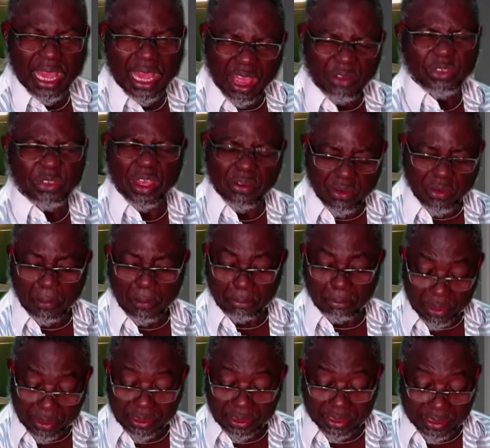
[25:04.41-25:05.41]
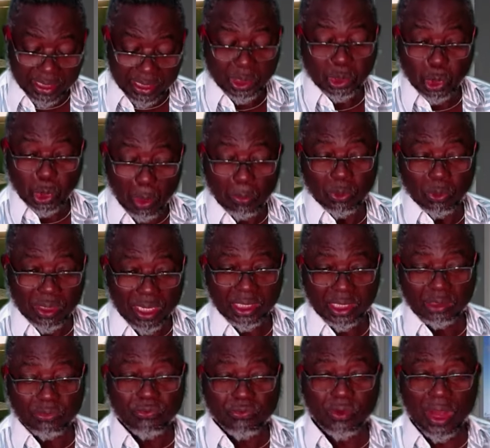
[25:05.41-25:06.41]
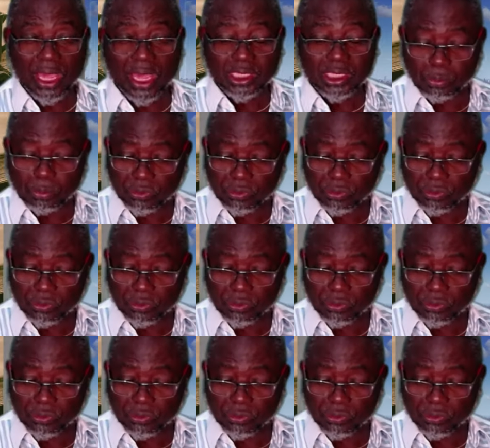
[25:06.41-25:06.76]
Have you ever been in a turbulent flight